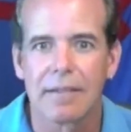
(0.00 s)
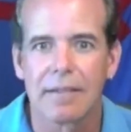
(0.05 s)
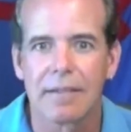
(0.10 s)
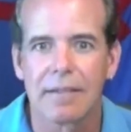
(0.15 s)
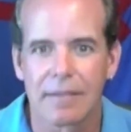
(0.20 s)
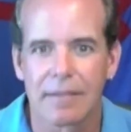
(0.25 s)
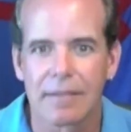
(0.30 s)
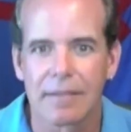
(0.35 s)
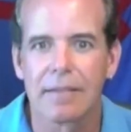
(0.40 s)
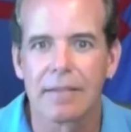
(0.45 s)

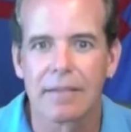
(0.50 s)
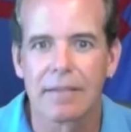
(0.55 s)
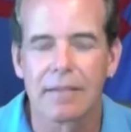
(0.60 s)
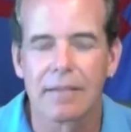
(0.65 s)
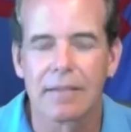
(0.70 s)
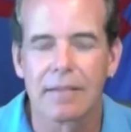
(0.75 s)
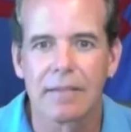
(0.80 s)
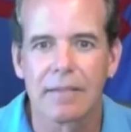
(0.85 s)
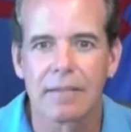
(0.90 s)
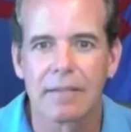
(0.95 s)

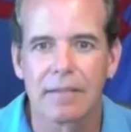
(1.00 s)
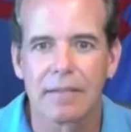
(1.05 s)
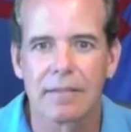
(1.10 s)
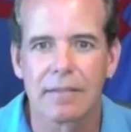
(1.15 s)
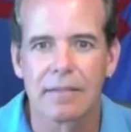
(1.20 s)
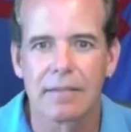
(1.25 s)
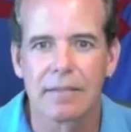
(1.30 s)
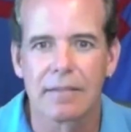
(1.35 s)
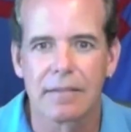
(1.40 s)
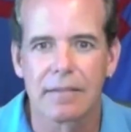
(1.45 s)

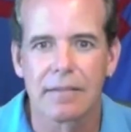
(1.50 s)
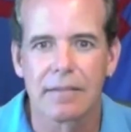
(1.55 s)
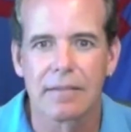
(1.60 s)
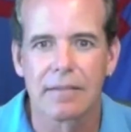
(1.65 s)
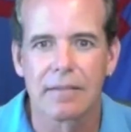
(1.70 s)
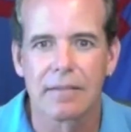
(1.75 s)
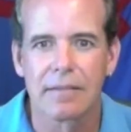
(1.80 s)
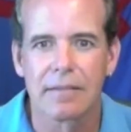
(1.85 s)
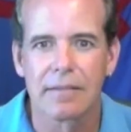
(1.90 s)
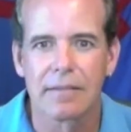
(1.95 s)

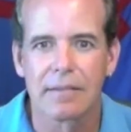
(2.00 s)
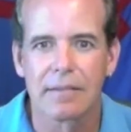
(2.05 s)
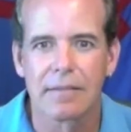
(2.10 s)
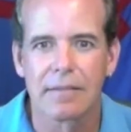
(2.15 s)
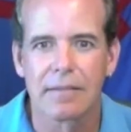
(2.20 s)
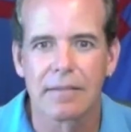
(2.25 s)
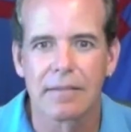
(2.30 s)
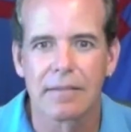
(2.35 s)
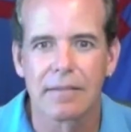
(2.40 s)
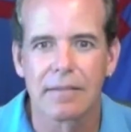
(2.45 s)

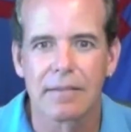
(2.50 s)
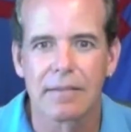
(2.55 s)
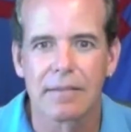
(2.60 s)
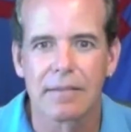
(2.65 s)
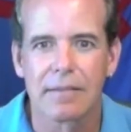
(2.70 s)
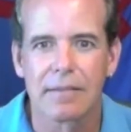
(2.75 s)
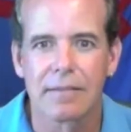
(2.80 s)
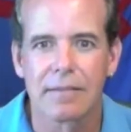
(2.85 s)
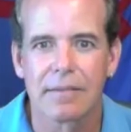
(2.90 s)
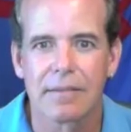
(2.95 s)

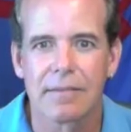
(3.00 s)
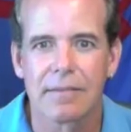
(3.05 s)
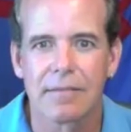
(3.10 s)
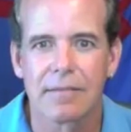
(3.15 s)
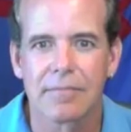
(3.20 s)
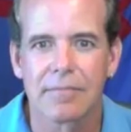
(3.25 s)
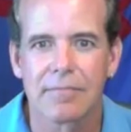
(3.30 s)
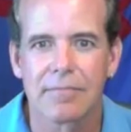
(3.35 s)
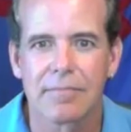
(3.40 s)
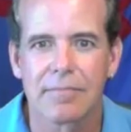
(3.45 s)

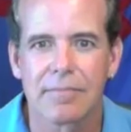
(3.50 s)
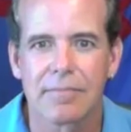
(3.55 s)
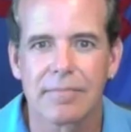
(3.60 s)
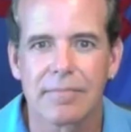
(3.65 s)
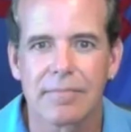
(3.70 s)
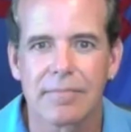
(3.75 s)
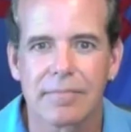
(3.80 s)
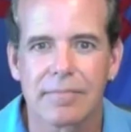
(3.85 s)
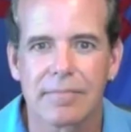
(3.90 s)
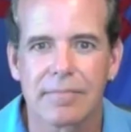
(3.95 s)

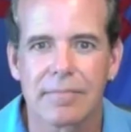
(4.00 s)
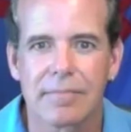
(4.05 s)
(not speaking)